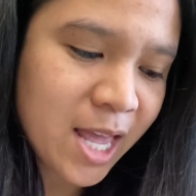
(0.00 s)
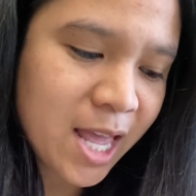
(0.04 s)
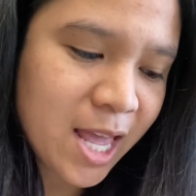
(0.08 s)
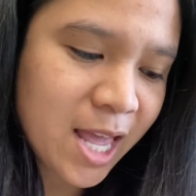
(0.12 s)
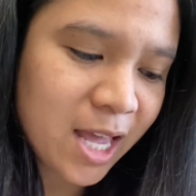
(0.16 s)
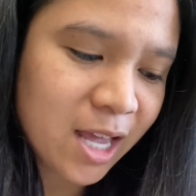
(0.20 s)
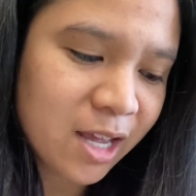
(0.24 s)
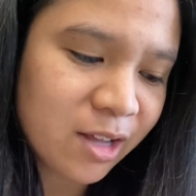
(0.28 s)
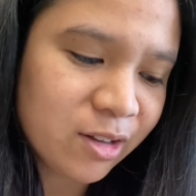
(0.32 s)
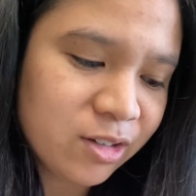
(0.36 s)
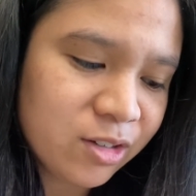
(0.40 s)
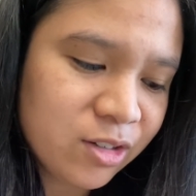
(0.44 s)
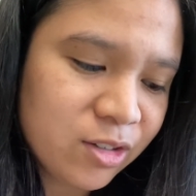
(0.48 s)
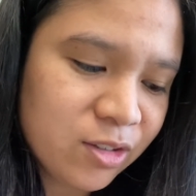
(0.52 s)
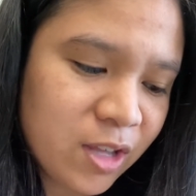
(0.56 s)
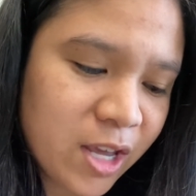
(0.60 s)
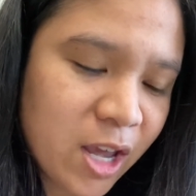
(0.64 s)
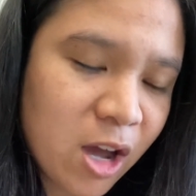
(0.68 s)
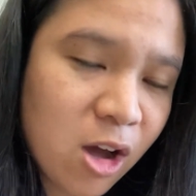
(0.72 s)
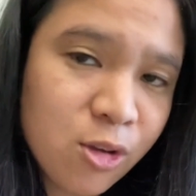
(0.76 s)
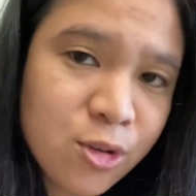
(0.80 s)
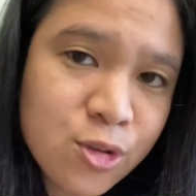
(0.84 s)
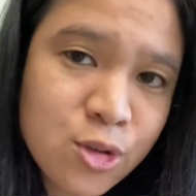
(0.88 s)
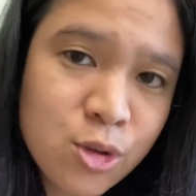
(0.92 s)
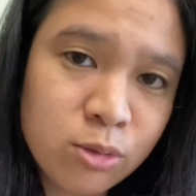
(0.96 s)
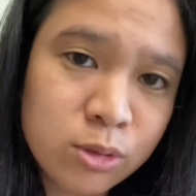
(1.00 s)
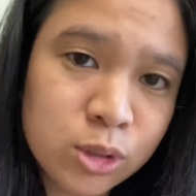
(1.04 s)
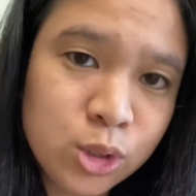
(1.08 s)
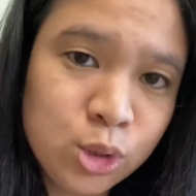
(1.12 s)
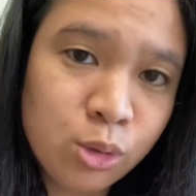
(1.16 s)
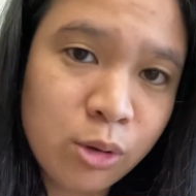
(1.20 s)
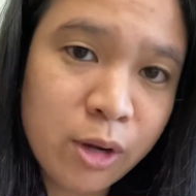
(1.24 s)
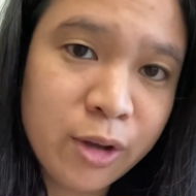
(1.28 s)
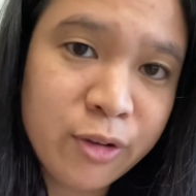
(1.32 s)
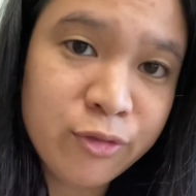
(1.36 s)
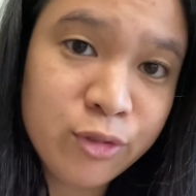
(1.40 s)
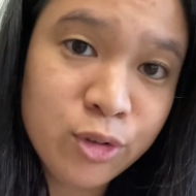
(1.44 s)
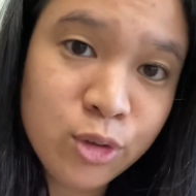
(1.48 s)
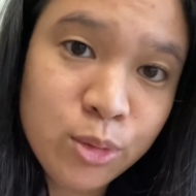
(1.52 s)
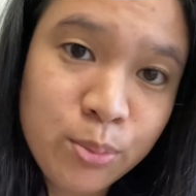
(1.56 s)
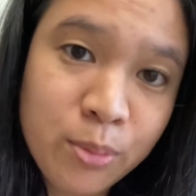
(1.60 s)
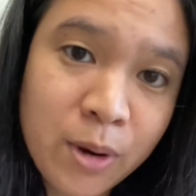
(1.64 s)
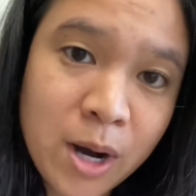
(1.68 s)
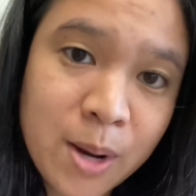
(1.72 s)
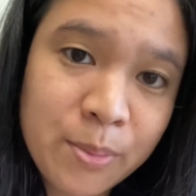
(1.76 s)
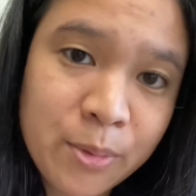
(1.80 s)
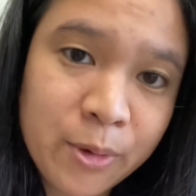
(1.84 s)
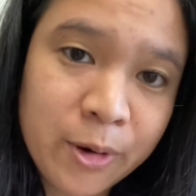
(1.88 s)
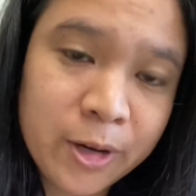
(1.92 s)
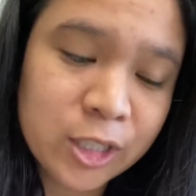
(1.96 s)
and they also enjoy food
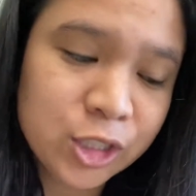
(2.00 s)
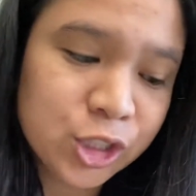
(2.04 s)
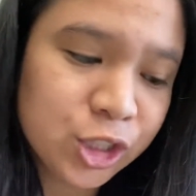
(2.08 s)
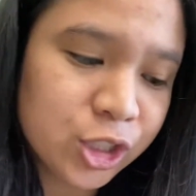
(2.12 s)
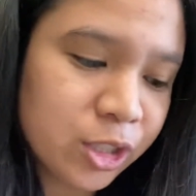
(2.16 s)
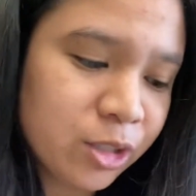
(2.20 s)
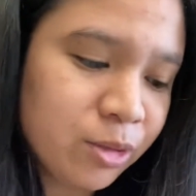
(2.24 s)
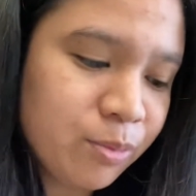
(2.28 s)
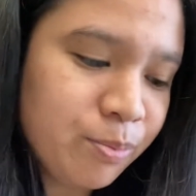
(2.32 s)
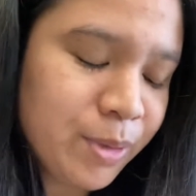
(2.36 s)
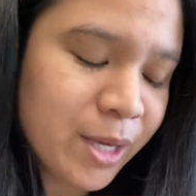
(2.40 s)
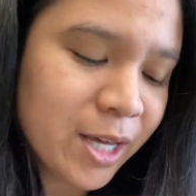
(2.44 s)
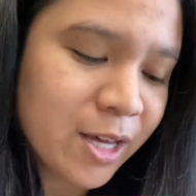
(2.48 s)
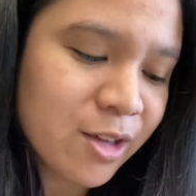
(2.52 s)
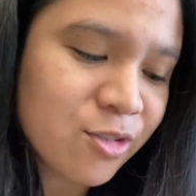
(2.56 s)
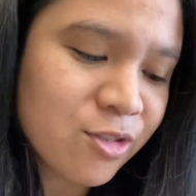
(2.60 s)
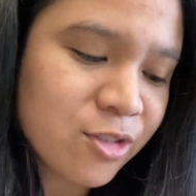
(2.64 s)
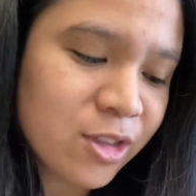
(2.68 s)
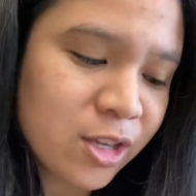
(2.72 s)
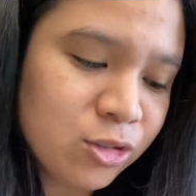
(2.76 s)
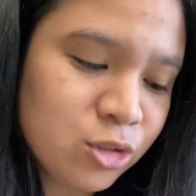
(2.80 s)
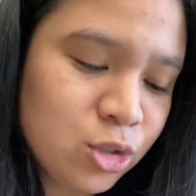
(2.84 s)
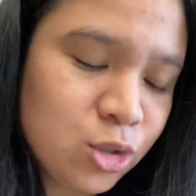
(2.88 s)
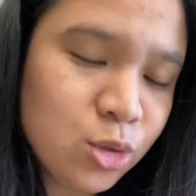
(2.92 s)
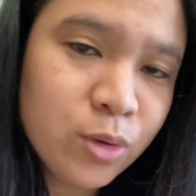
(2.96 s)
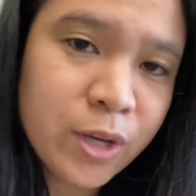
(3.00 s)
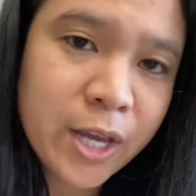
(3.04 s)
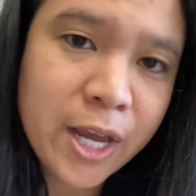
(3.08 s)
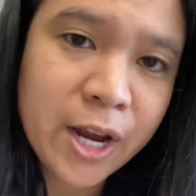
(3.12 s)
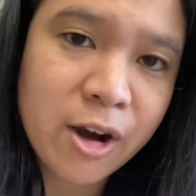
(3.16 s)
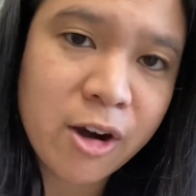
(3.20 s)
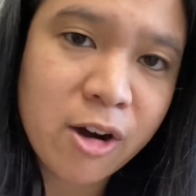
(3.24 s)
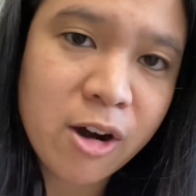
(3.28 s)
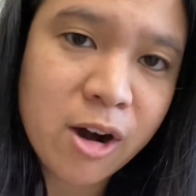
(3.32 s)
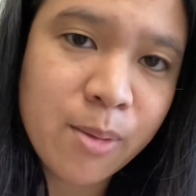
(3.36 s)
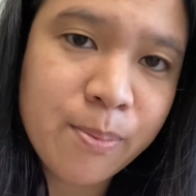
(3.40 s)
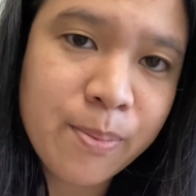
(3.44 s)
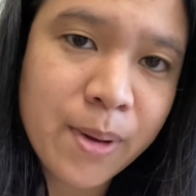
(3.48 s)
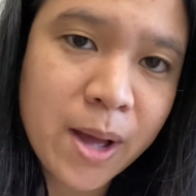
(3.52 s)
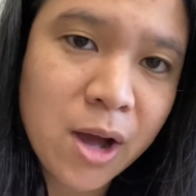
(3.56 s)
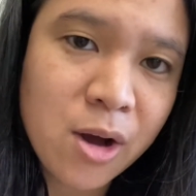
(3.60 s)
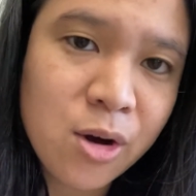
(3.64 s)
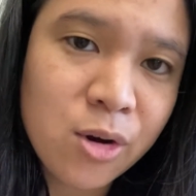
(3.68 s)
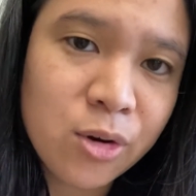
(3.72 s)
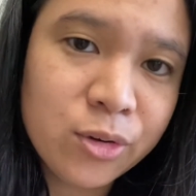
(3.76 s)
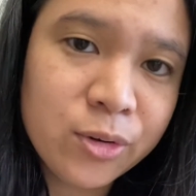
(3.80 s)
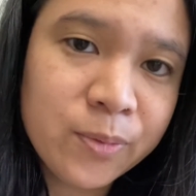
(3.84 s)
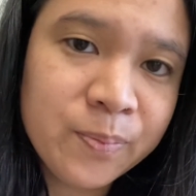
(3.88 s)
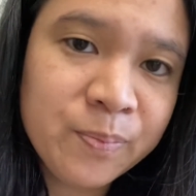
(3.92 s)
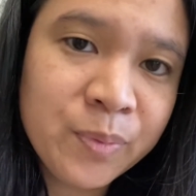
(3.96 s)
preparation because they do care
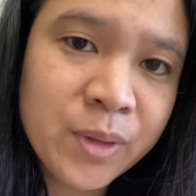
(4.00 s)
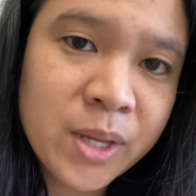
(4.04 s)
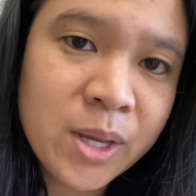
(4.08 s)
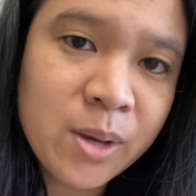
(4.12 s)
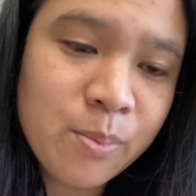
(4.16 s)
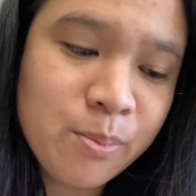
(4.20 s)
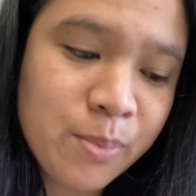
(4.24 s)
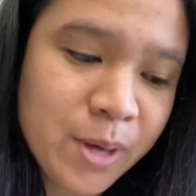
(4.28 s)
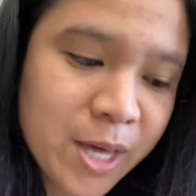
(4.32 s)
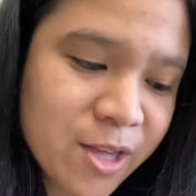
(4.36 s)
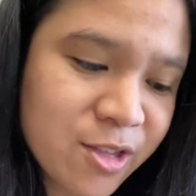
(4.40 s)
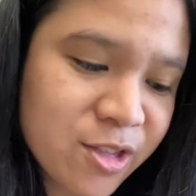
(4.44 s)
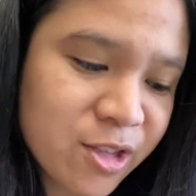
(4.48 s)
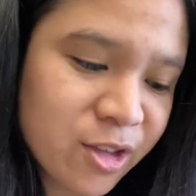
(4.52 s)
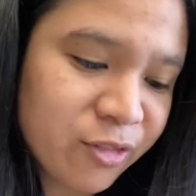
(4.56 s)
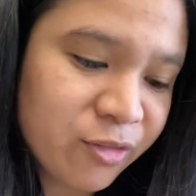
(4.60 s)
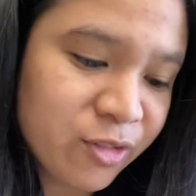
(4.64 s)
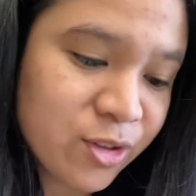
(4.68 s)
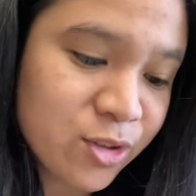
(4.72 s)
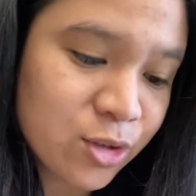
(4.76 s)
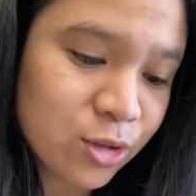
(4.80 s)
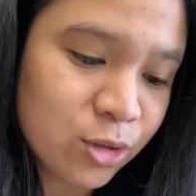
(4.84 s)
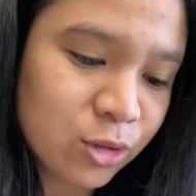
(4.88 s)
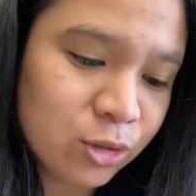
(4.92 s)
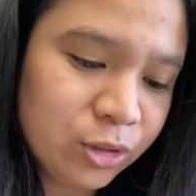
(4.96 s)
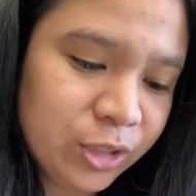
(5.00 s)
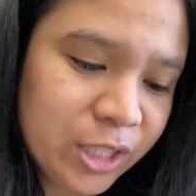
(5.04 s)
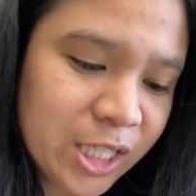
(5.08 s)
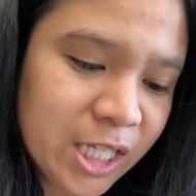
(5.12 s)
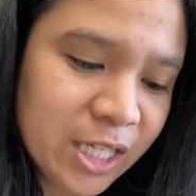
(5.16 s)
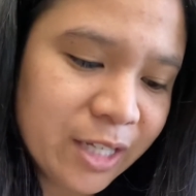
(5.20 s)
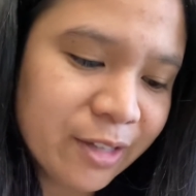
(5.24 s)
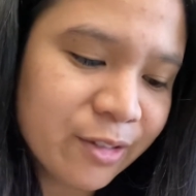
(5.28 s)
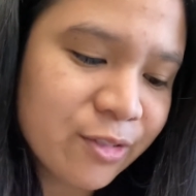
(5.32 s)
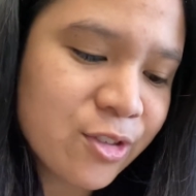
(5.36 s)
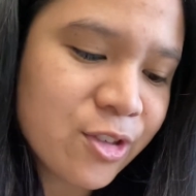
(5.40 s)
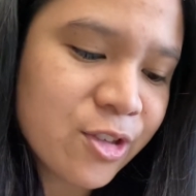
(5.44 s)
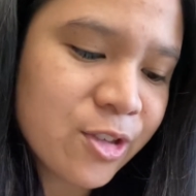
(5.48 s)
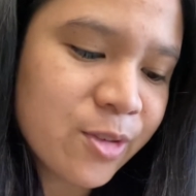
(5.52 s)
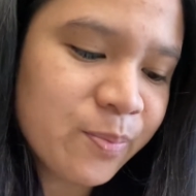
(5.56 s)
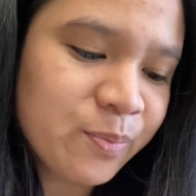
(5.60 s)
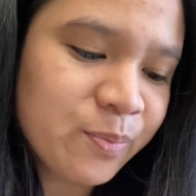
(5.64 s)
about basic physical needs.